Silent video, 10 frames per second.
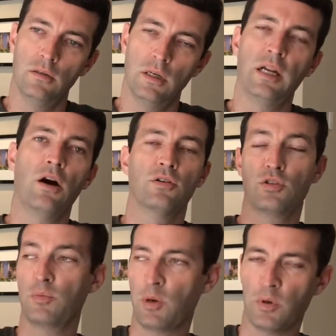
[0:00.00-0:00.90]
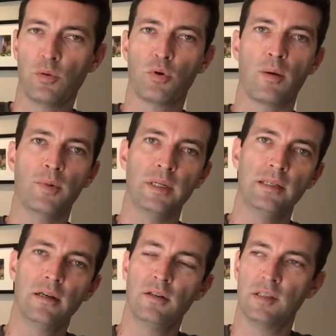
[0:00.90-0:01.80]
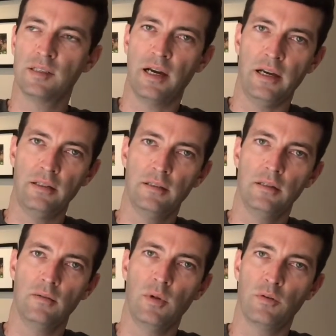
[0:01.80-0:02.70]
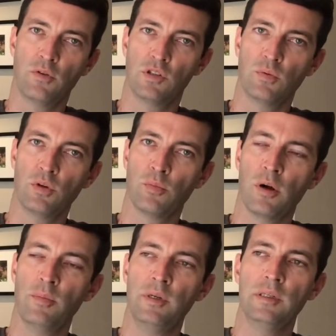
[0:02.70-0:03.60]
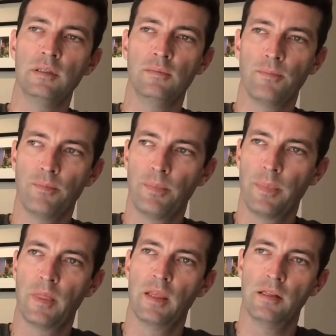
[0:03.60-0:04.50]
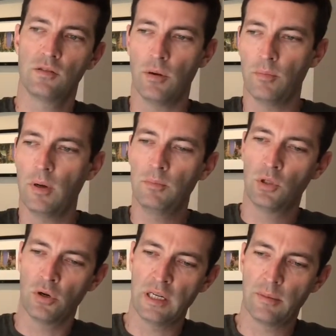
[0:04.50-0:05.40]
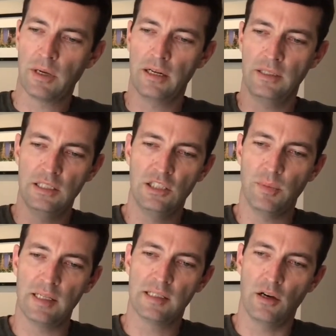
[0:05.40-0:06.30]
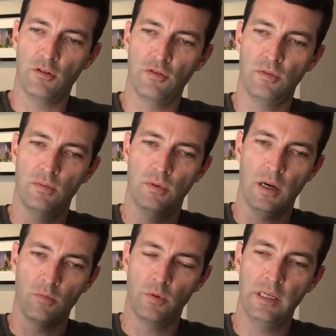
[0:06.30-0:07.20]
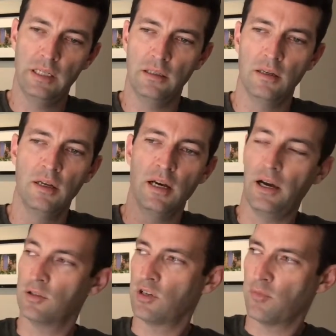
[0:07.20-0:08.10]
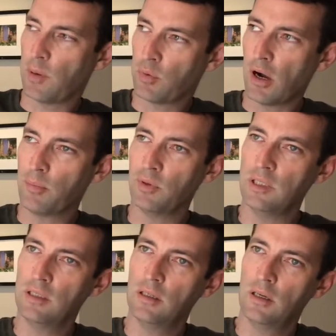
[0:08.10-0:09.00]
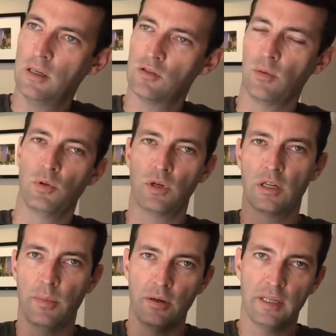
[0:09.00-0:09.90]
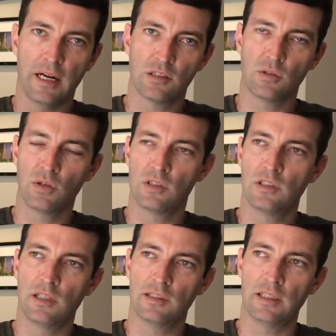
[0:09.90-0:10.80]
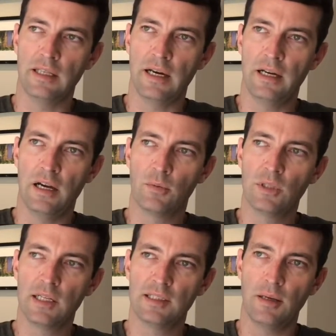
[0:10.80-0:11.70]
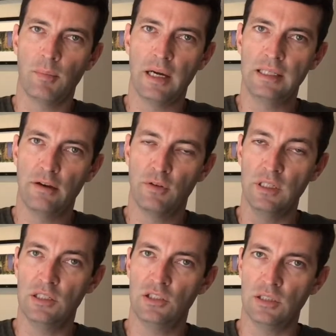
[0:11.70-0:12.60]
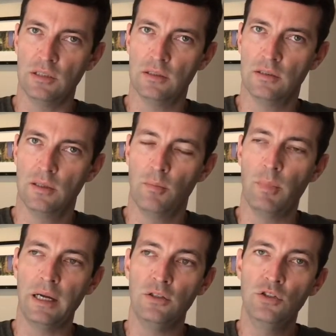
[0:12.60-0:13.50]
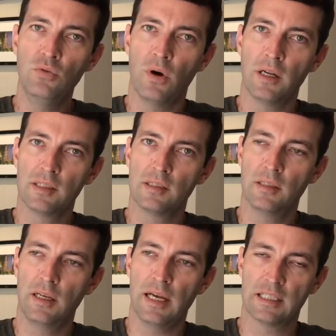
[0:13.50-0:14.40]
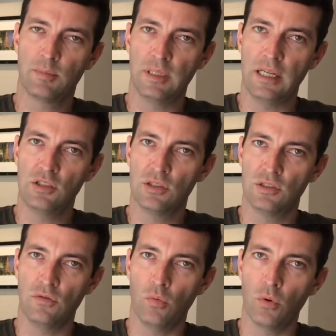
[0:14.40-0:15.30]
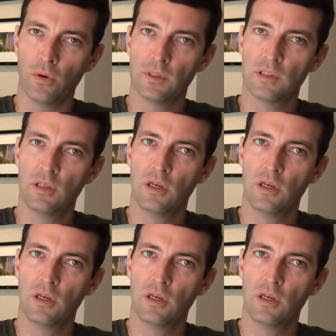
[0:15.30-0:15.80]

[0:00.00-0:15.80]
and I also have my rental property on the side, my first rental property, and so I'm learning, I'm kind of teaching myself, I'm reading. I also have my property, so I'm learning about tax returns and things like that. I realized that my definition, my nuanced explanations of words